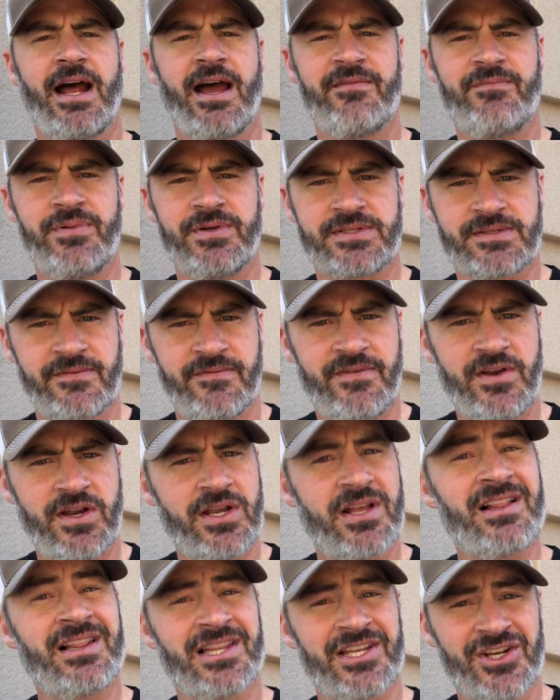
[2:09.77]
I've put some very
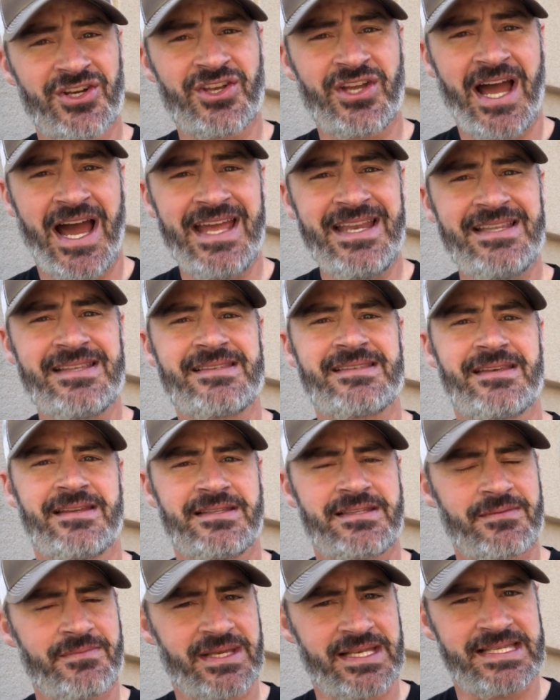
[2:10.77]
clear guidance and
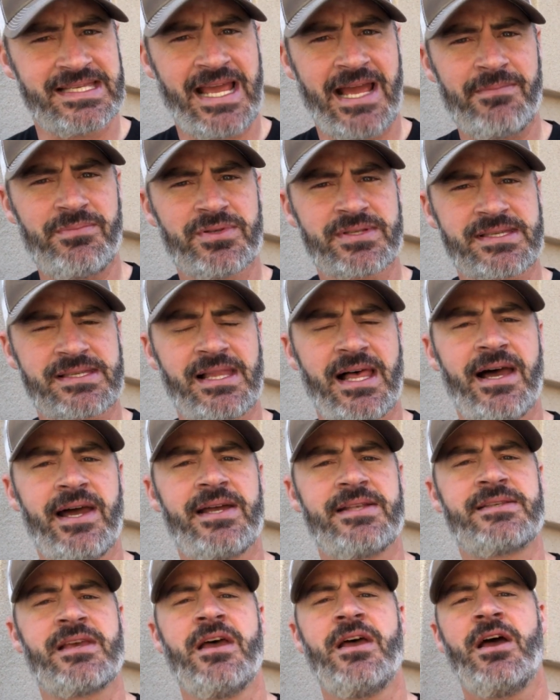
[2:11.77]
some example
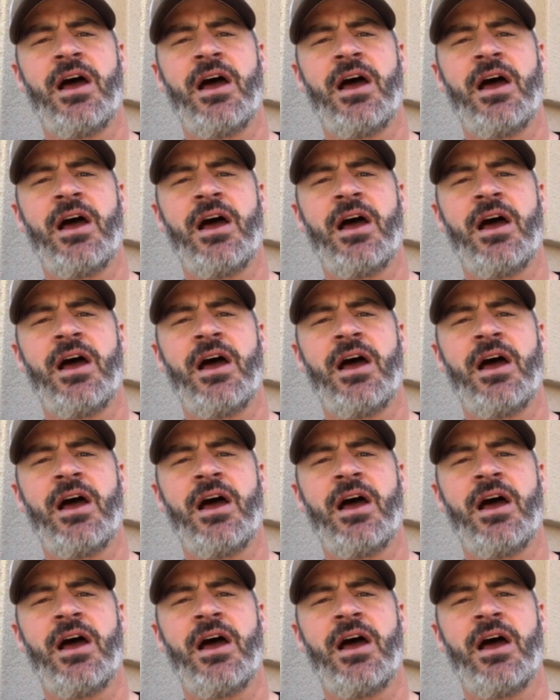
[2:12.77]
slides